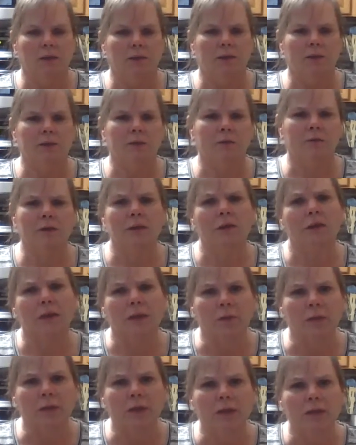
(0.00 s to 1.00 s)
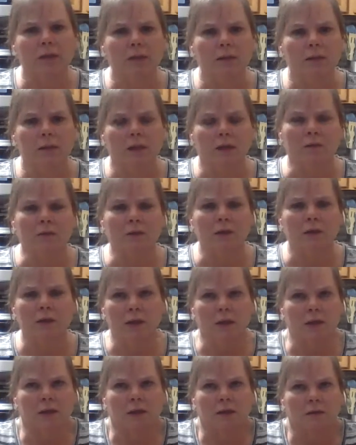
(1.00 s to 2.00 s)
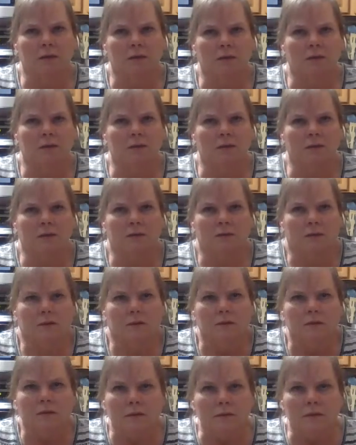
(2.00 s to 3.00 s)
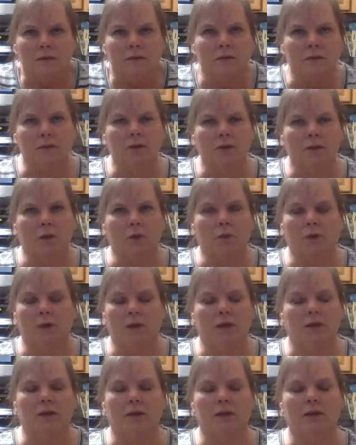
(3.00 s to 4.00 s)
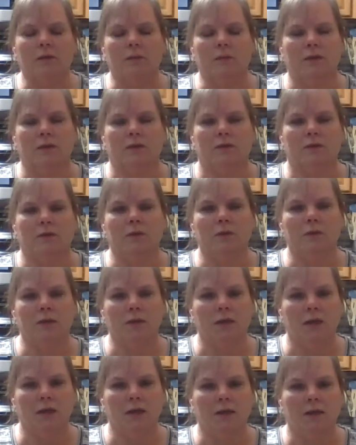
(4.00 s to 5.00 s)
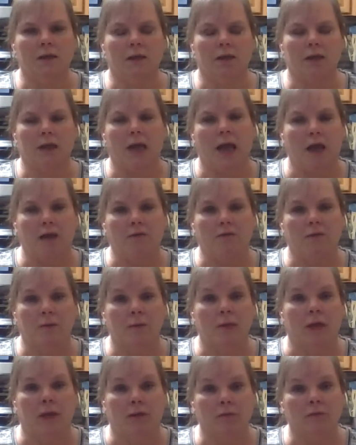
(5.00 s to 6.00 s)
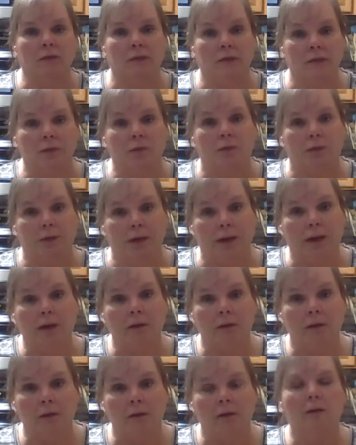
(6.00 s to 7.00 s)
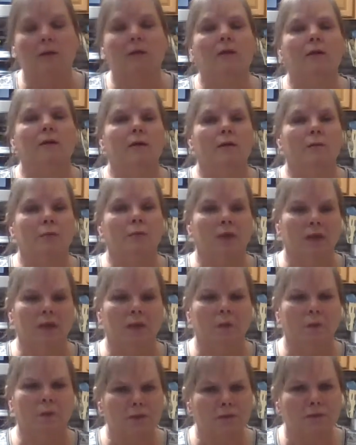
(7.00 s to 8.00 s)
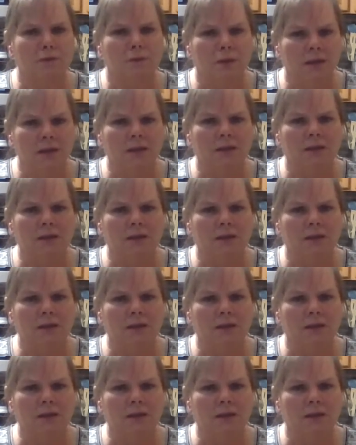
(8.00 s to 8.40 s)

And if you limit it, everything is within limits, so you can't have them every single day, but once a week